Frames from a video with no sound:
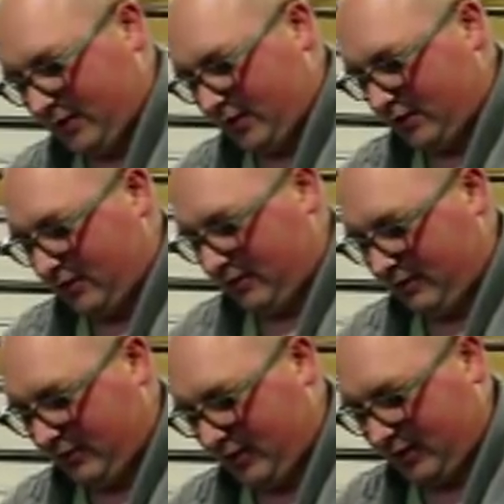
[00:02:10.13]
So
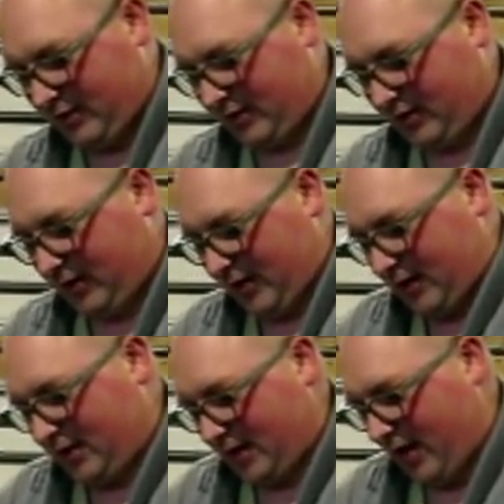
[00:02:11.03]
get
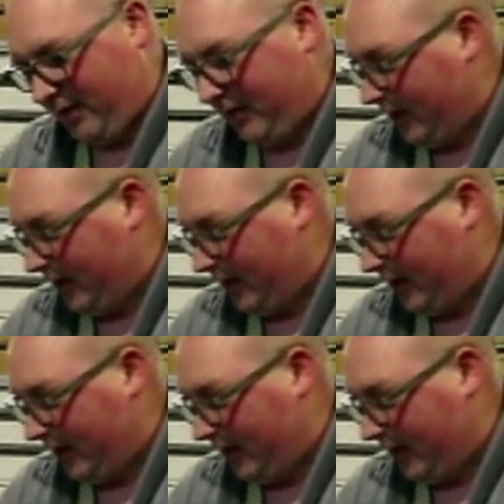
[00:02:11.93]
this off.